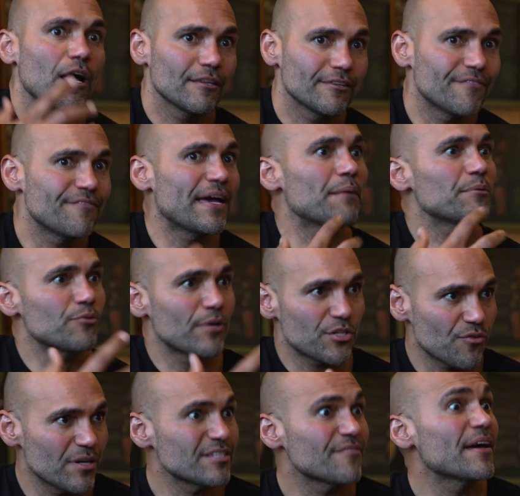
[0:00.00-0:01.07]
the family
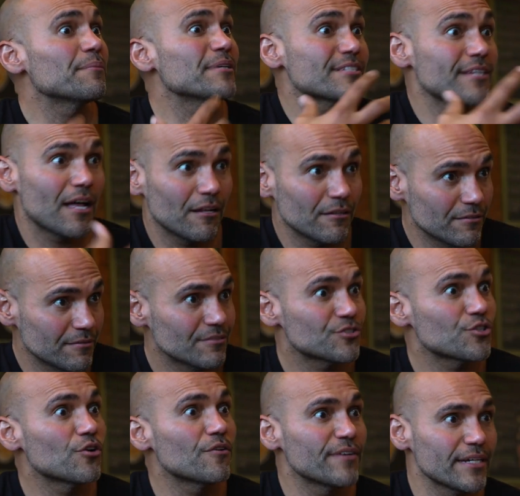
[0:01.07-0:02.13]
restaurants, the family style
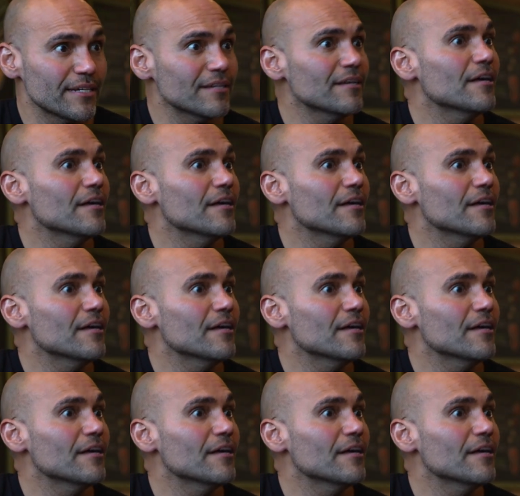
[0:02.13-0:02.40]
serving,